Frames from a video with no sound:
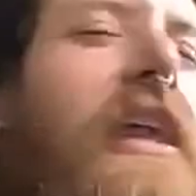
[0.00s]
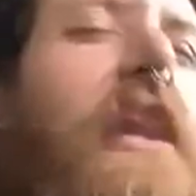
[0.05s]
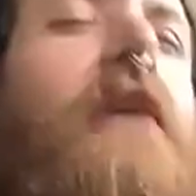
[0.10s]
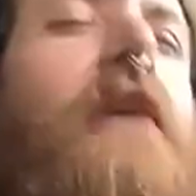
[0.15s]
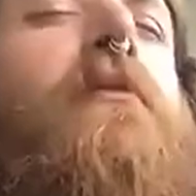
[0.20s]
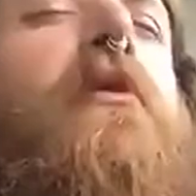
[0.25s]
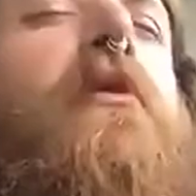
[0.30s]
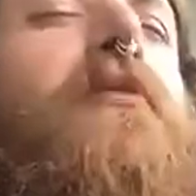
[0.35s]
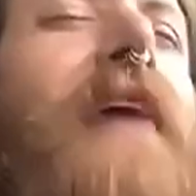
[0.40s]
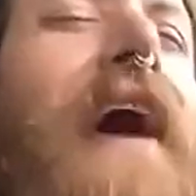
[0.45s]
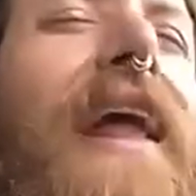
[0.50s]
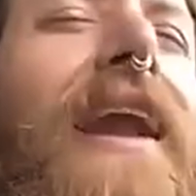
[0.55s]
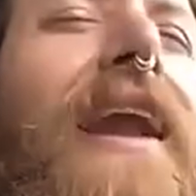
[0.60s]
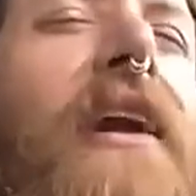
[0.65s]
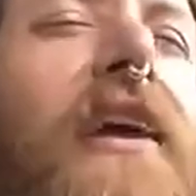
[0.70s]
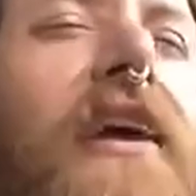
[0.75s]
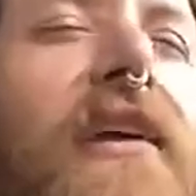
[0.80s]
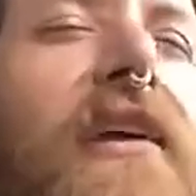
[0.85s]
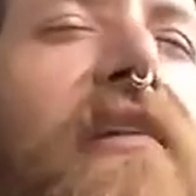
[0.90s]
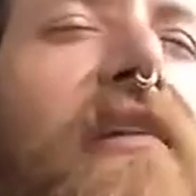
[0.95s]

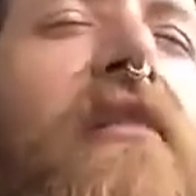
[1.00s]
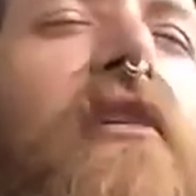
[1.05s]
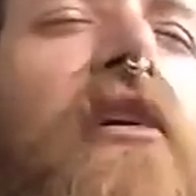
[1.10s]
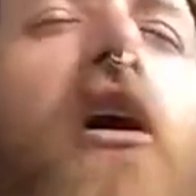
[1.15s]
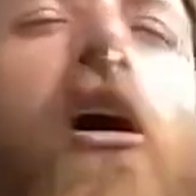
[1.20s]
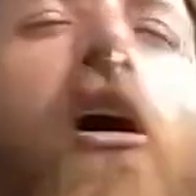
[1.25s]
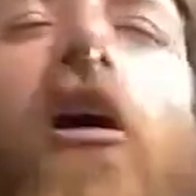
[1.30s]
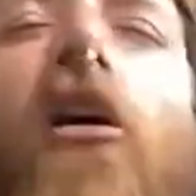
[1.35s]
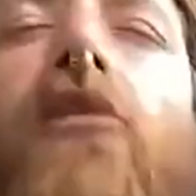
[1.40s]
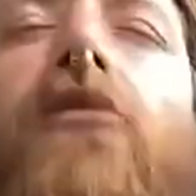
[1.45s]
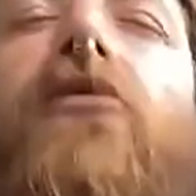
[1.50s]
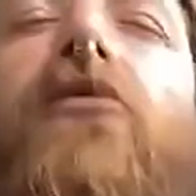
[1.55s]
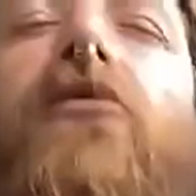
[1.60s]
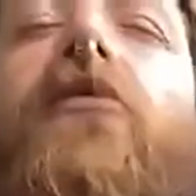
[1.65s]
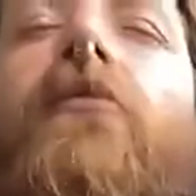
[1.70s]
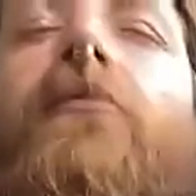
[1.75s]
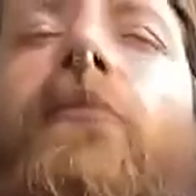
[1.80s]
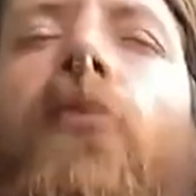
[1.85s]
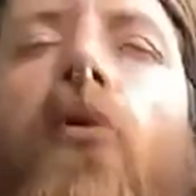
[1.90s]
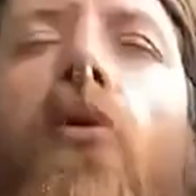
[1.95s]
modalities are to
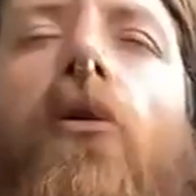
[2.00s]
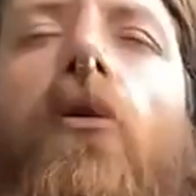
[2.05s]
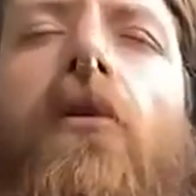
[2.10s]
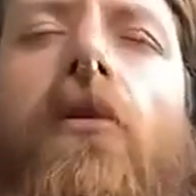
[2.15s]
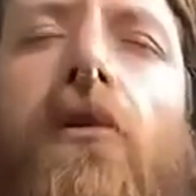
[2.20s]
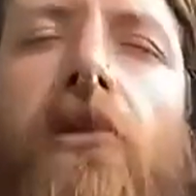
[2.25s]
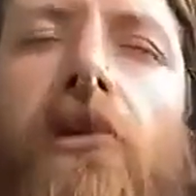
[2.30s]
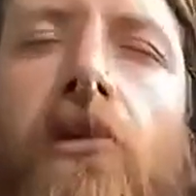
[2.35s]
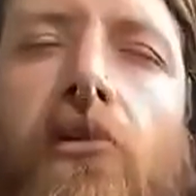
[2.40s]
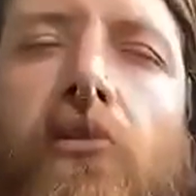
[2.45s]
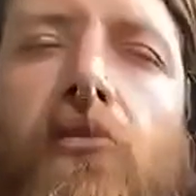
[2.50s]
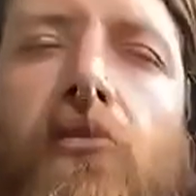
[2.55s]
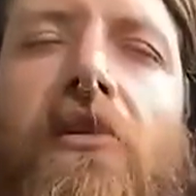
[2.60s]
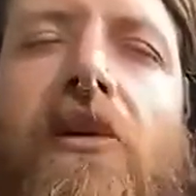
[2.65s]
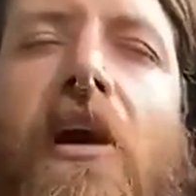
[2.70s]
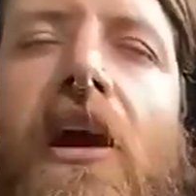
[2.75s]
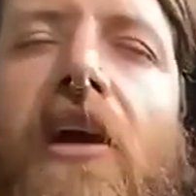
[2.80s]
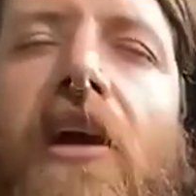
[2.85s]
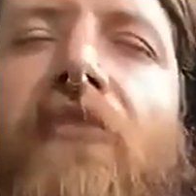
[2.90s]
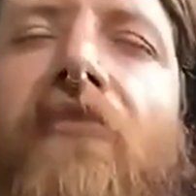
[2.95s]
support you
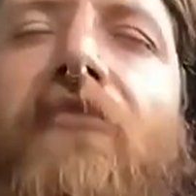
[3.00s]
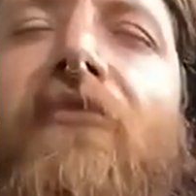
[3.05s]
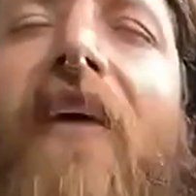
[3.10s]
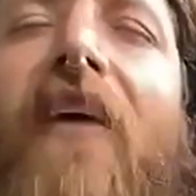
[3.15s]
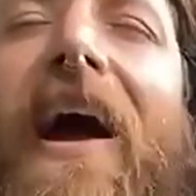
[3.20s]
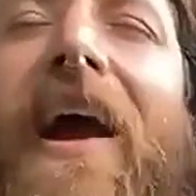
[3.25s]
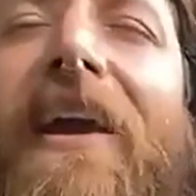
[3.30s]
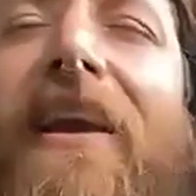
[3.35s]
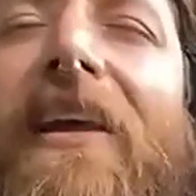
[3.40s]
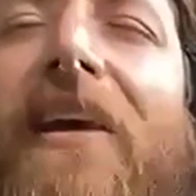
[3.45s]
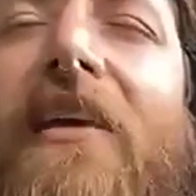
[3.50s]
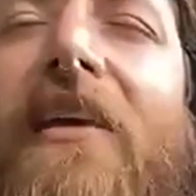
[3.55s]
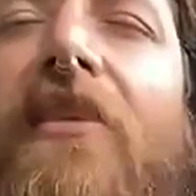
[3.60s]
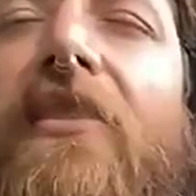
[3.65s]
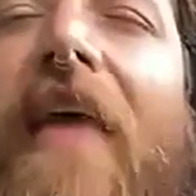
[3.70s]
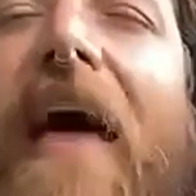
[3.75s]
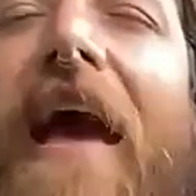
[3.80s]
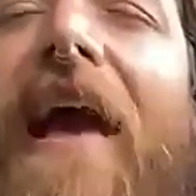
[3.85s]
in finding that